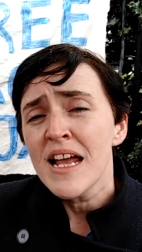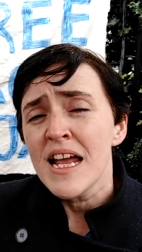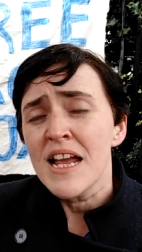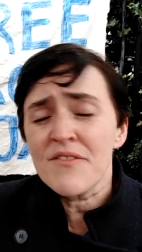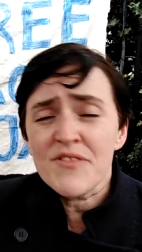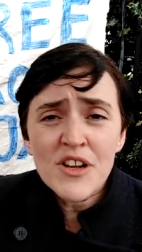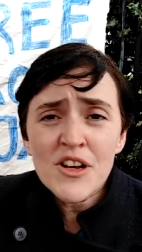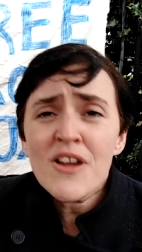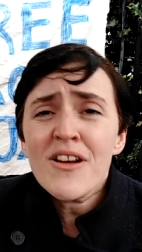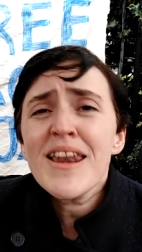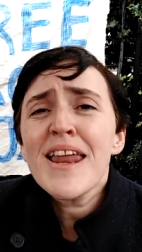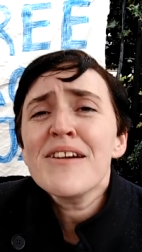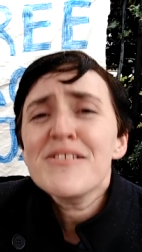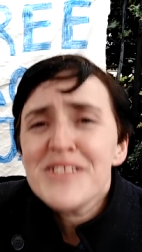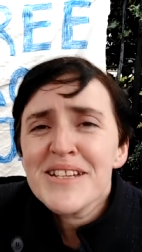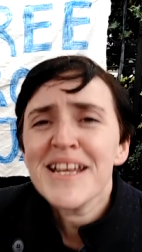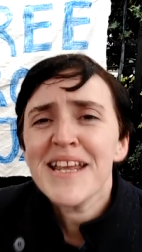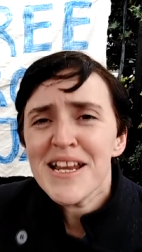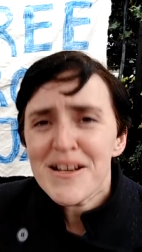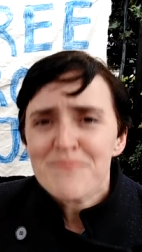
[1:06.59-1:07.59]
If they're not allowed
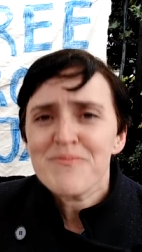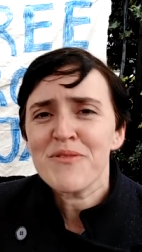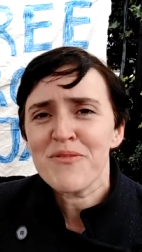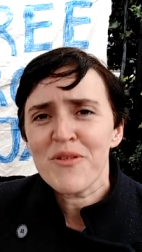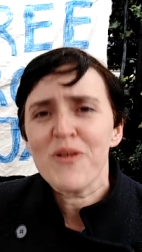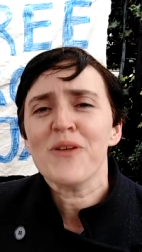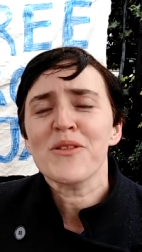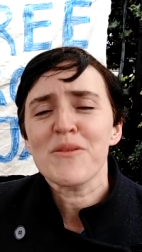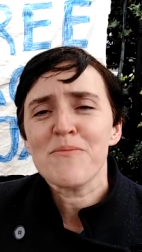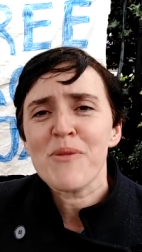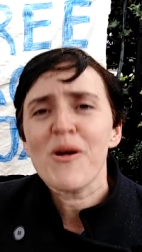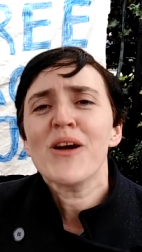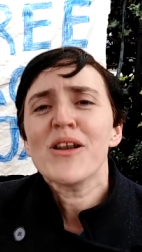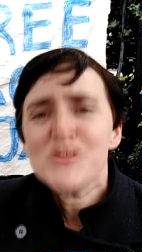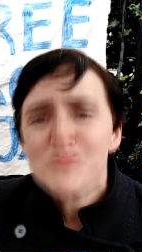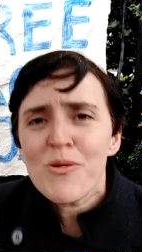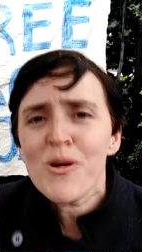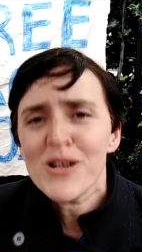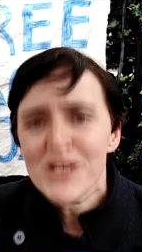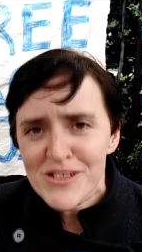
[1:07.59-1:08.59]
to eat before the
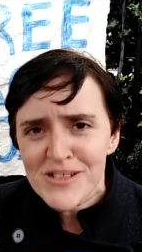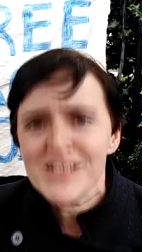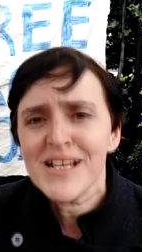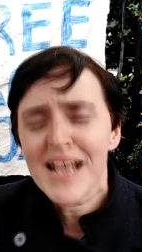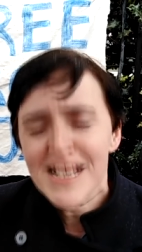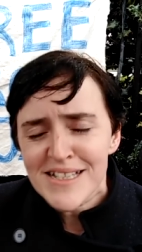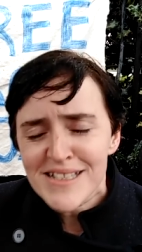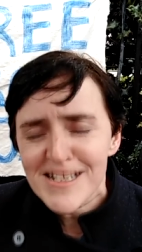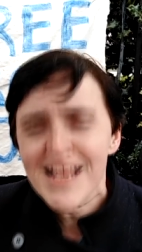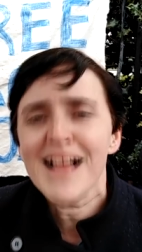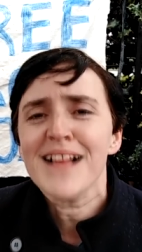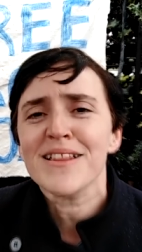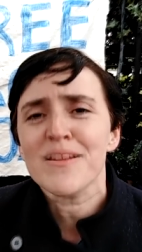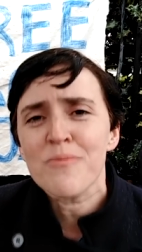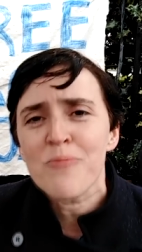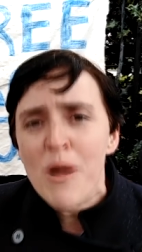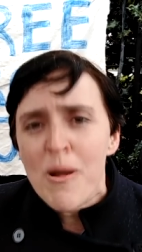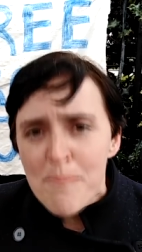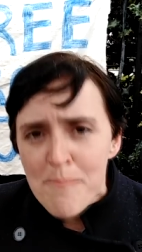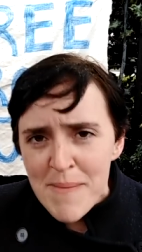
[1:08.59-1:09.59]
boys, what does that tell
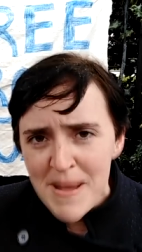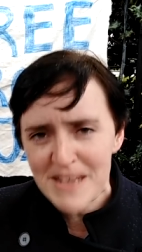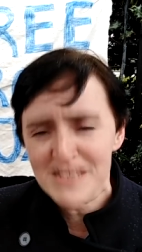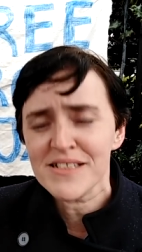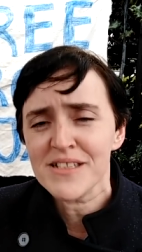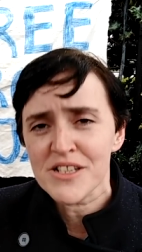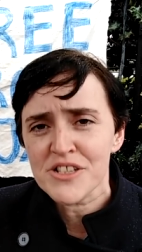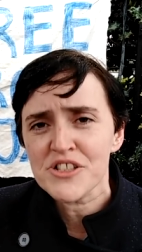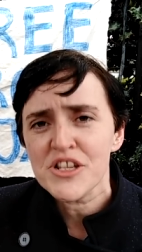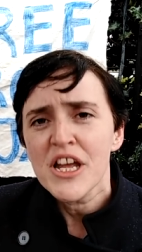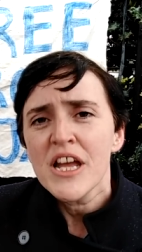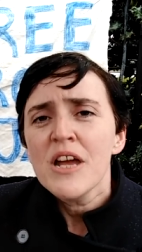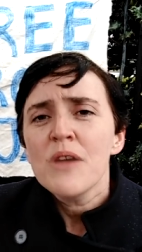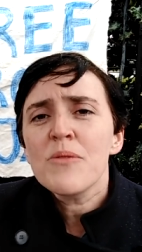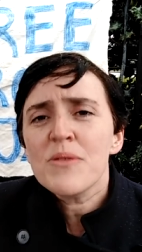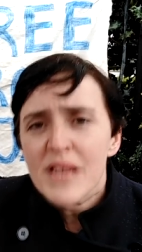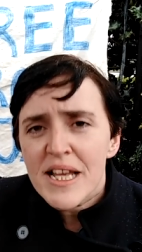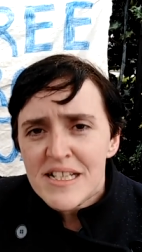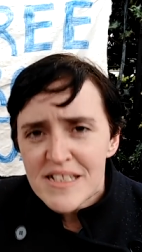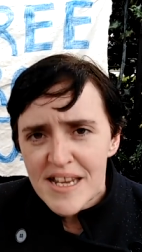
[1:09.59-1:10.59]
them? What message
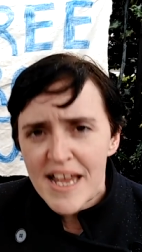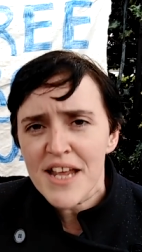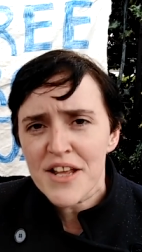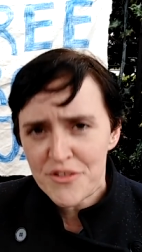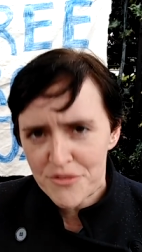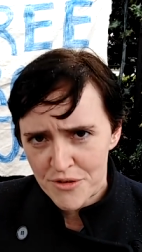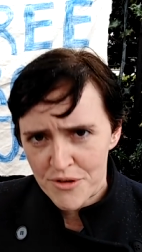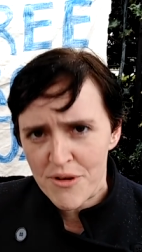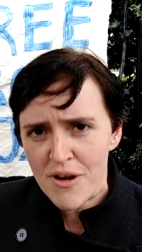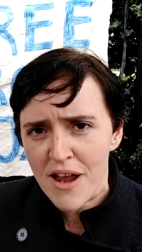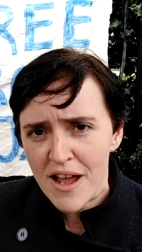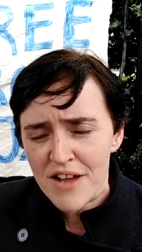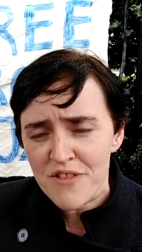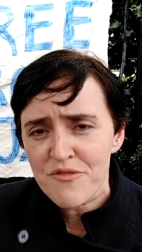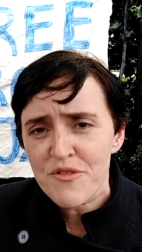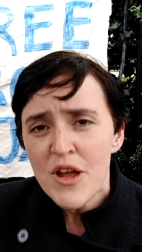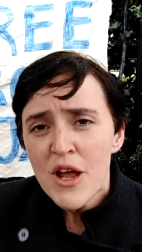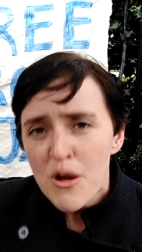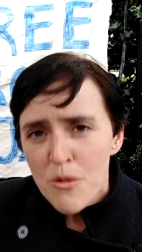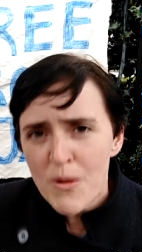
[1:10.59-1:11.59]
will they take through
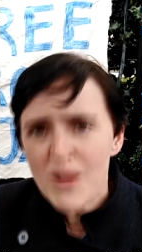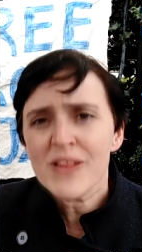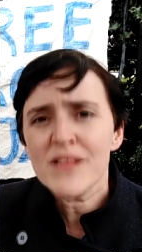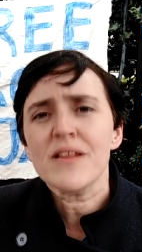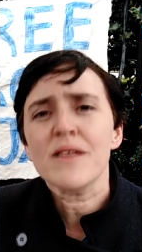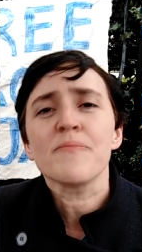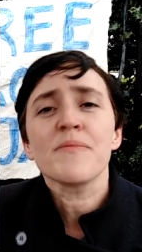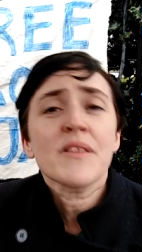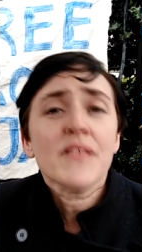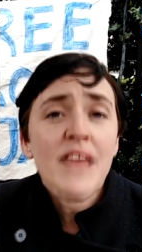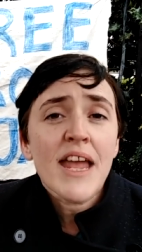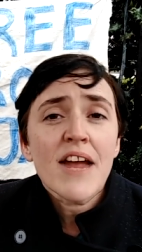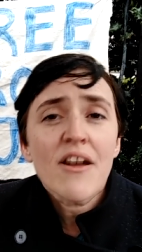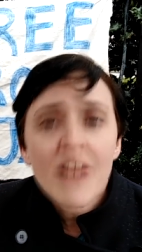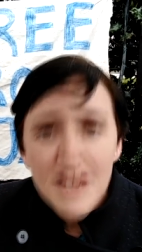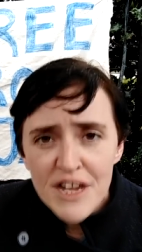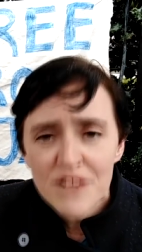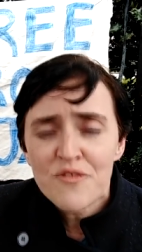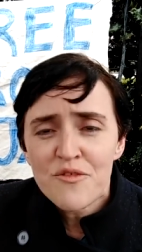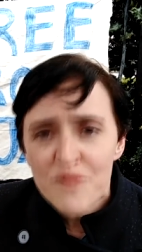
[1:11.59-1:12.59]
life with them that they are
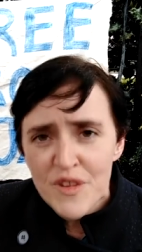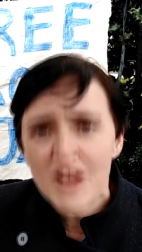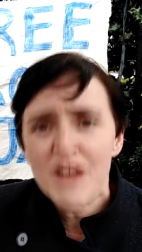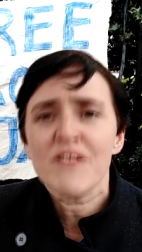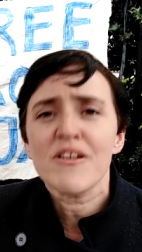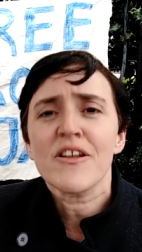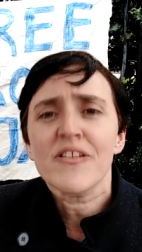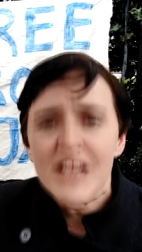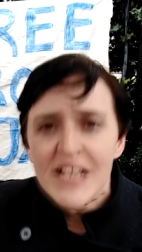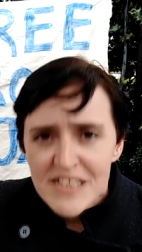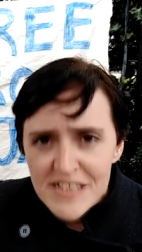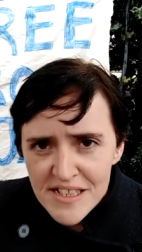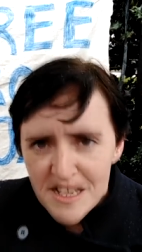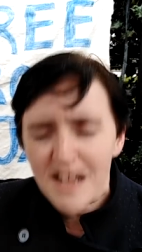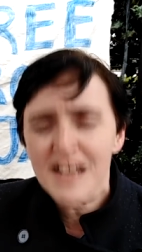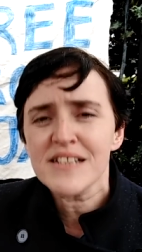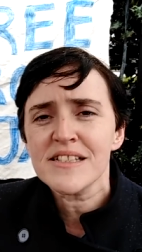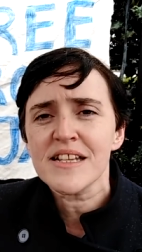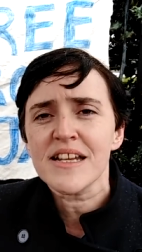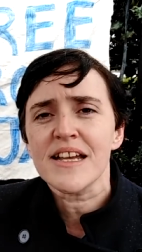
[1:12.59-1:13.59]
inferior? That's the
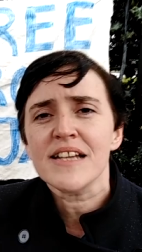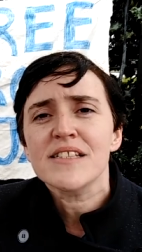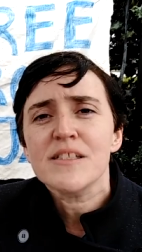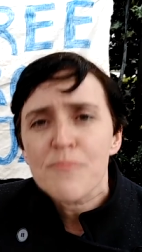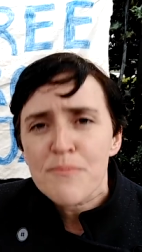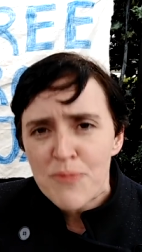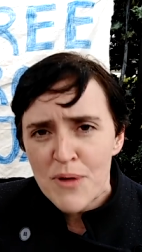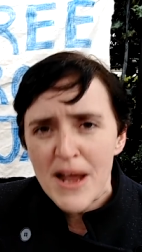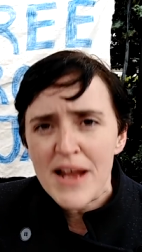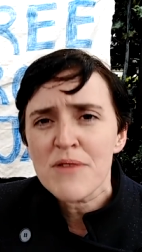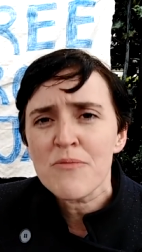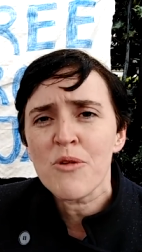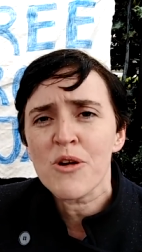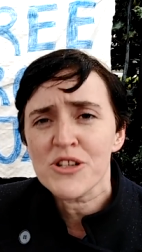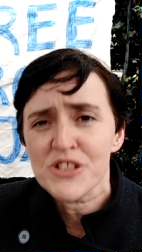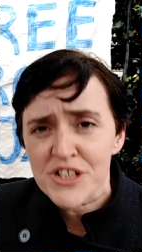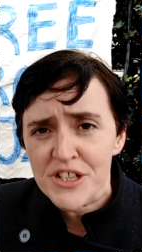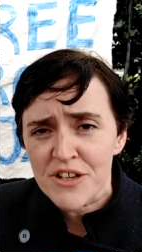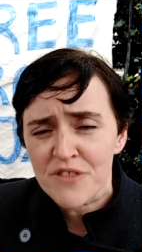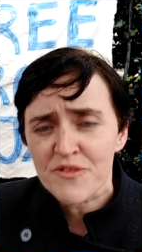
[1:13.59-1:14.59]
idea. It's a
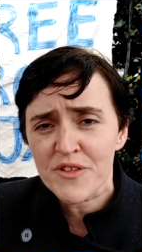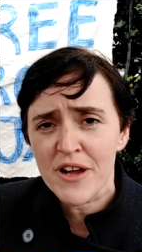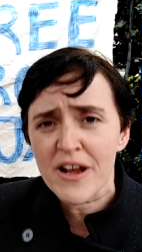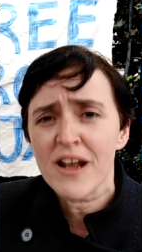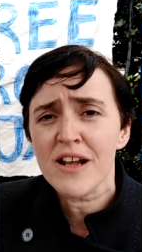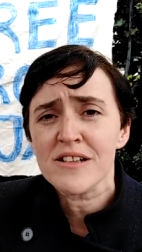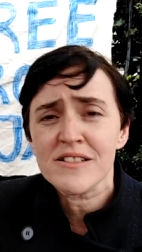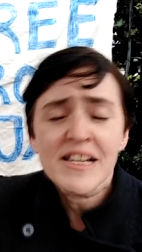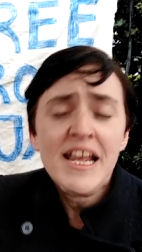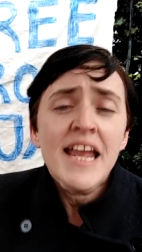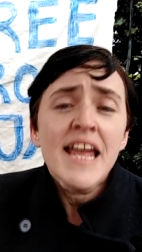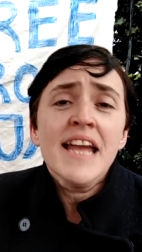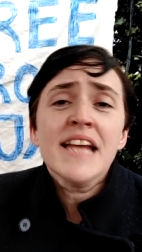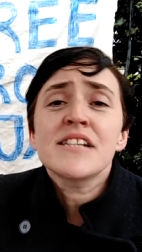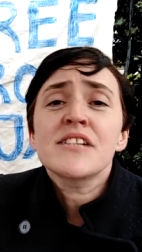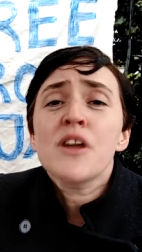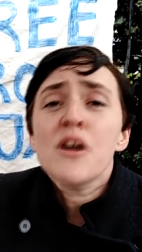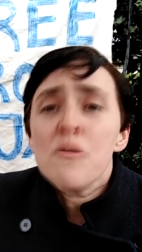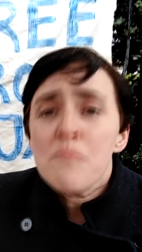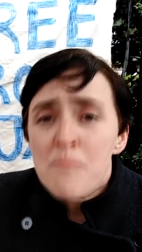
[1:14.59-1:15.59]
brainwashing of girls.
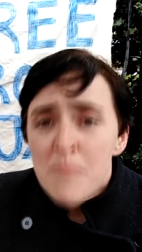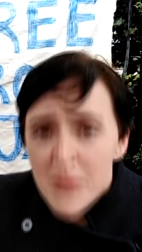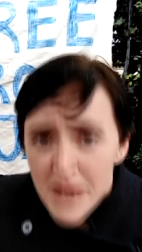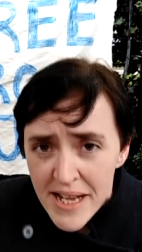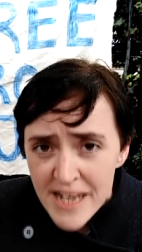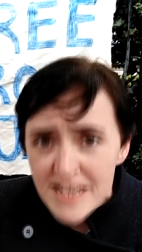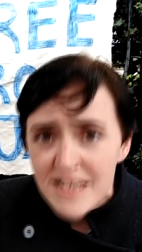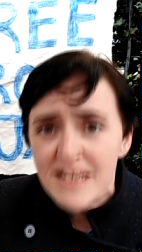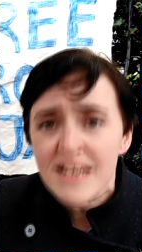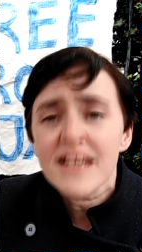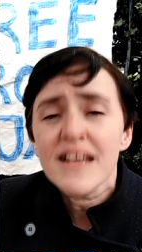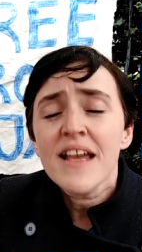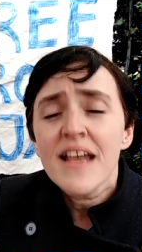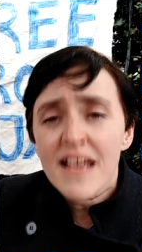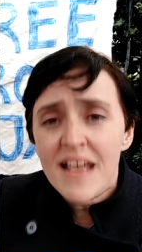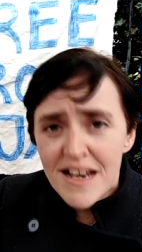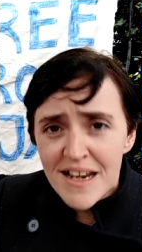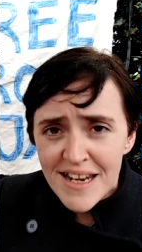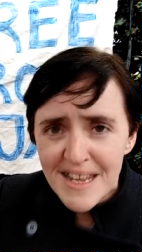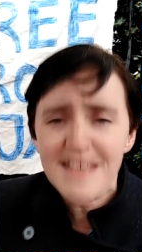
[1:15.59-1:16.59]
It's completely
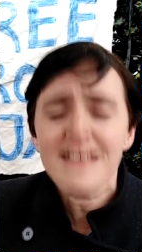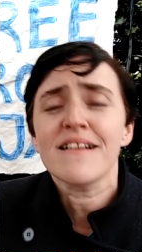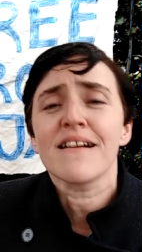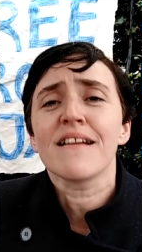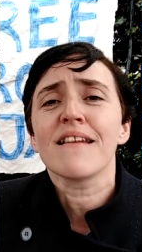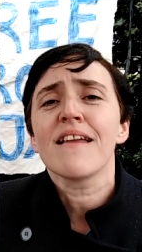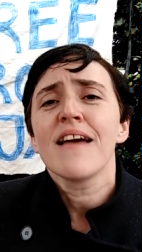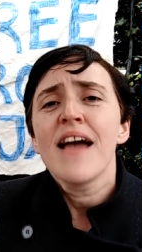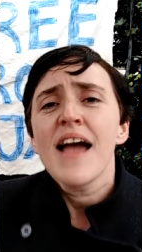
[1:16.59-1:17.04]
illegal